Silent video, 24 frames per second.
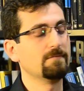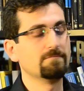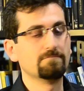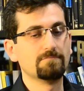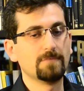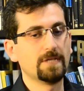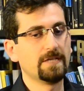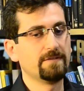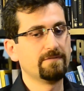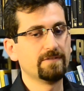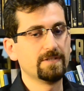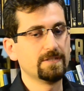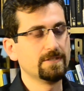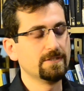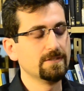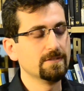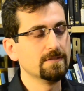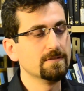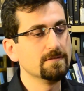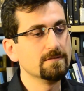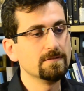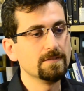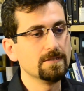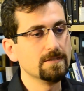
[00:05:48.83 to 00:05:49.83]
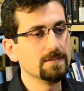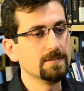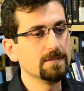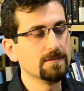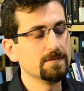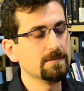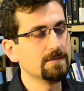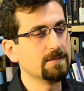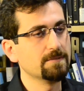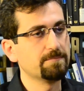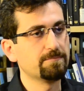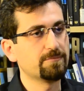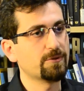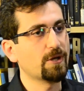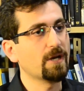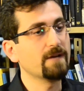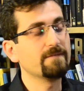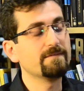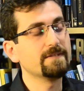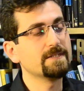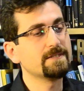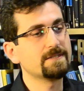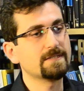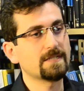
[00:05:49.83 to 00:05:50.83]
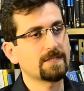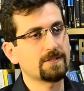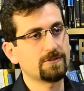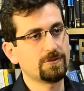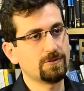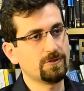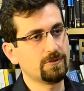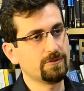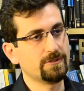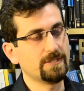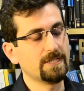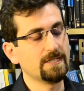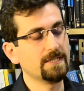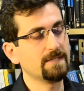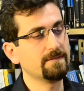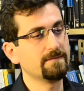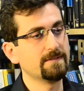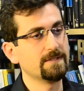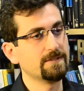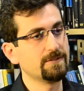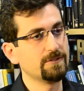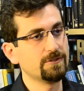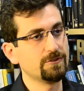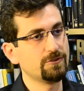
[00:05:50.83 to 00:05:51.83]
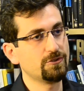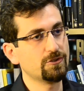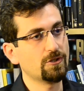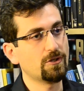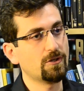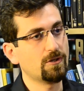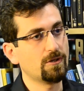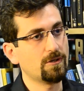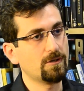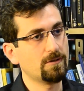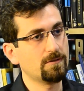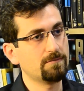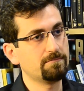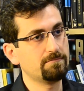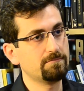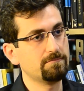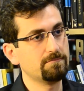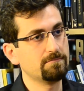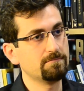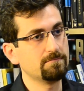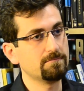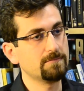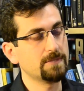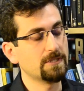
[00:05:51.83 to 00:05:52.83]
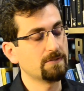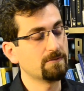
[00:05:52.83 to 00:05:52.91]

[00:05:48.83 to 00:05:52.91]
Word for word: even when the private sector deliver the job,